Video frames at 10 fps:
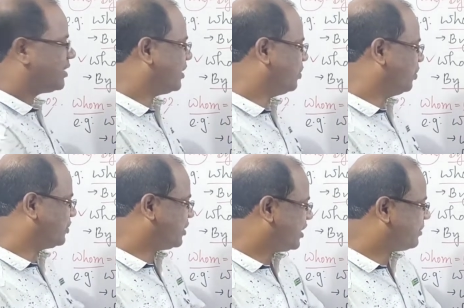then
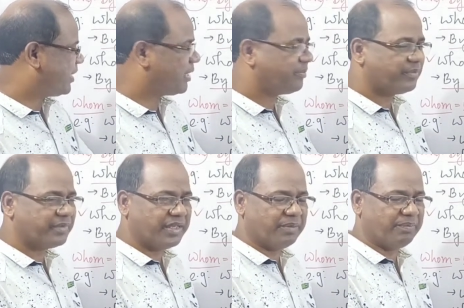auxiliary verb,
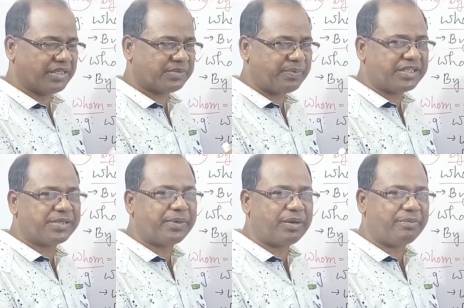then past
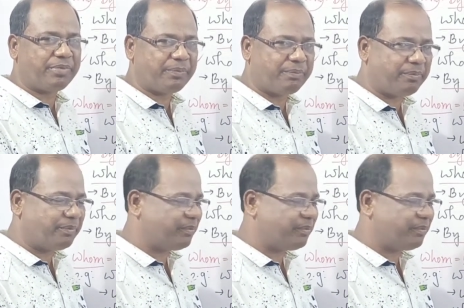participle